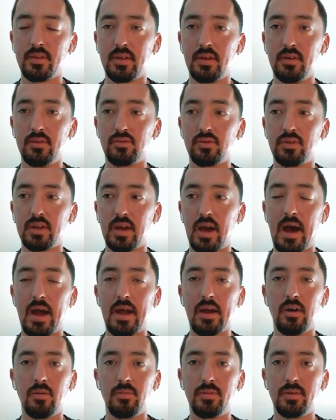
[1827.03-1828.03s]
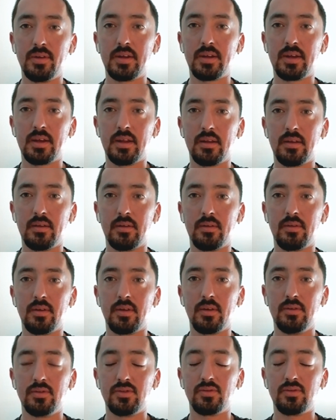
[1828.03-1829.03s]
was really eye opening and
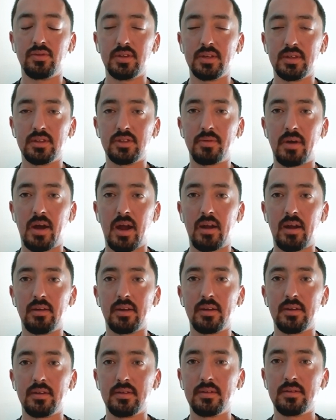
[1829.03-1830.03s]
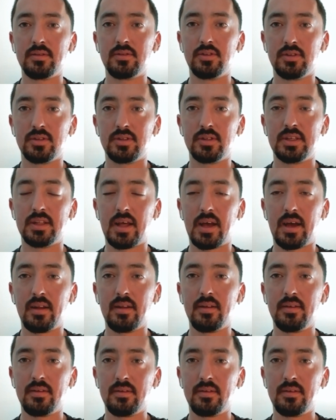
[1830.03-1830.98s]
it was really inspiring to see that.